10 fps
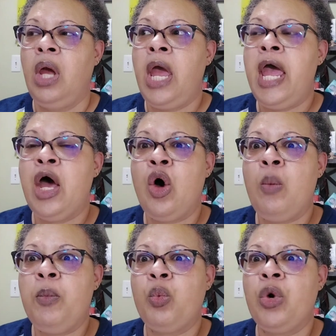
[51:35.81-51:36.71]

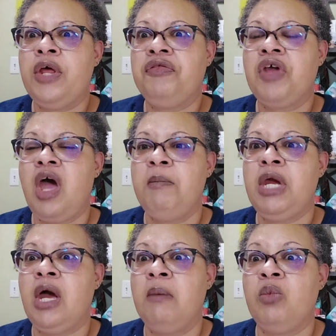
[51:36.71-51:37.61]
help with
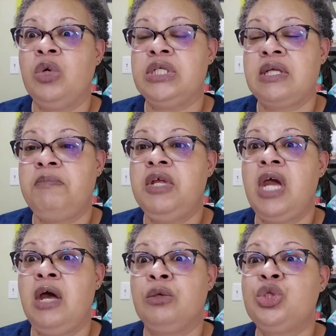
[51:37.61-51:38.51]
coming up with
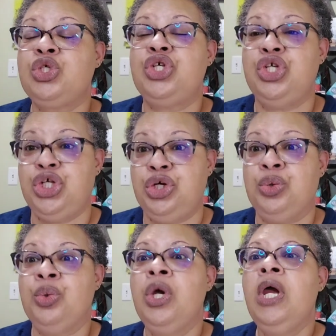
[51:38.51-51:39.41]
something else to do.